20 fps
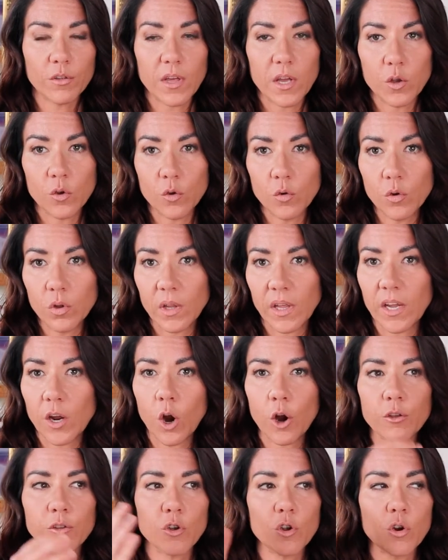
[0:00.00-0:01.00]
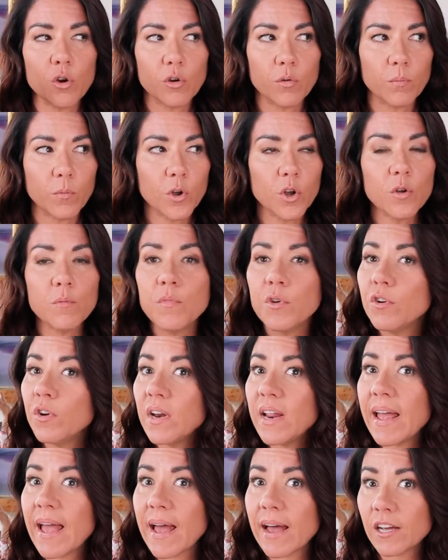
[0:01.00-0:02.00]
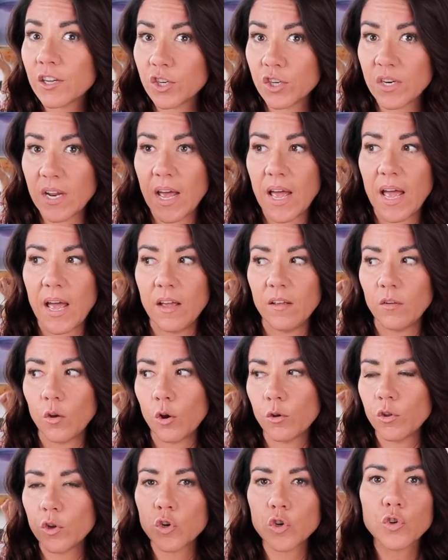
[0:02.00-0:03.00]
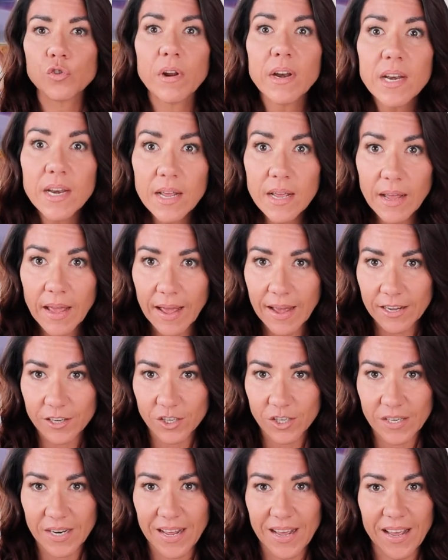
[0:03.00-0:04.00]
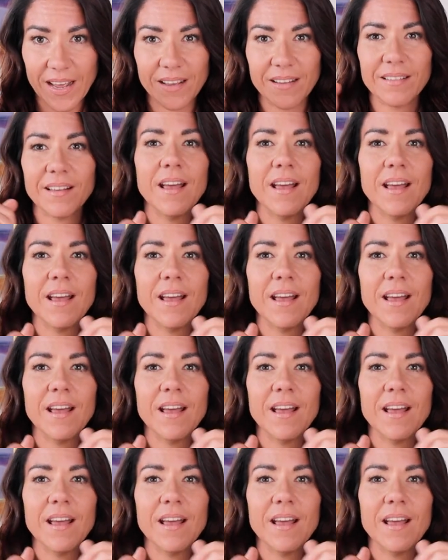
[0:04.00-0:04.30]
are they Googling, are there community hashtags, are there trending hashtags,